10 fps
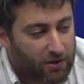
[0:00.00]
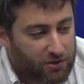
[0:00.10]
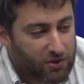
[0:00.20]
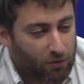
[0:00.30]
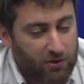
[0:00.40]

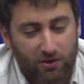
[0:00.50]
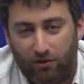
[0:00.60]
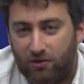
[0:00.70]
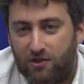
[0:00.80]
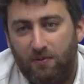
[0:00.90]
So we
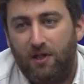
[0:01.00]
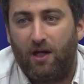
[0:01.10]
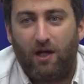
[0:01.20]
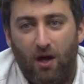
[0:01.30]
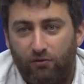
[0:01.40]
started
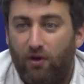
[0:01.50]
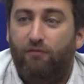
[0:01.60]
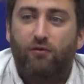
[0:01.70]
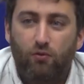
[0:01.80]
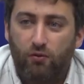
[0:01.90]
speaking out a
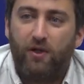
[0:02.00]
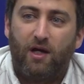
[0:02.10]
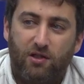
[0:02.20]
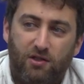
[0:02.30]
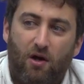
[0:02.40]
few
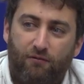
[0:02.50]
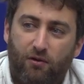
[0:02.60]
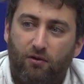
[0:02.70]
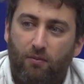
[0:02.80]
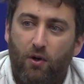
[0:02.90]
days
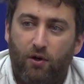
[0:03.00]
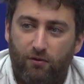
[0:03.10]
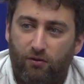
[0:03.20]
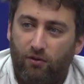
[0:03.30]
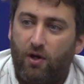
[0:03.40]
after the
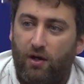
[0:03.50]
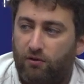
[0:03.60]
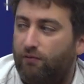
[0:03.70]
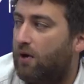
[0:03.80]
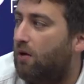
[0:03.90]
murder to kind
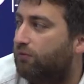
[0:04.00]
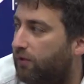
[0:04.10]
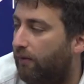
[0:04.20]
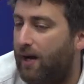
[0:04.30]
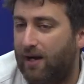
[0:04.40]
of
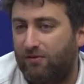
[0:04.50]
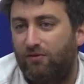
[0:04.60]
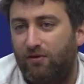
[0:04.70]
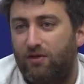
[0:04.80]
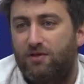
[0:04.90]

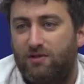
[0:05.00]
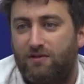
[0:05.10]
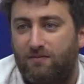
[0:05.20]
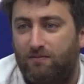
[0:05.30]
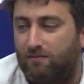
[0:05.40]
counteract
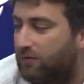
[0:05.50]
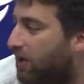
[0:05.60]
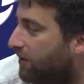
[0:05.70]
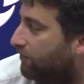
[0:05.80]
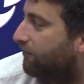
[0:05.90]
this
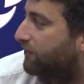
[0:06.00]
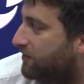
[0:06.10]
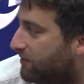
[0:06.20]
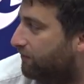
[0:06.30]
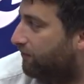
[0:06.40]
kind of
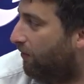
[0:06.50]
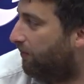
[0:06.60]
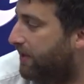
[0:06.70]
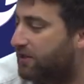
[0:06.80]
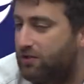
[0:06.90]

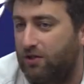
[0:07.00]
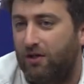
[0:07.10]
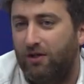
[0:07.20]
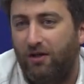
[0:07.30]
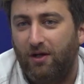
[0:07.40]

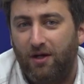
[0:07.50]
disinformation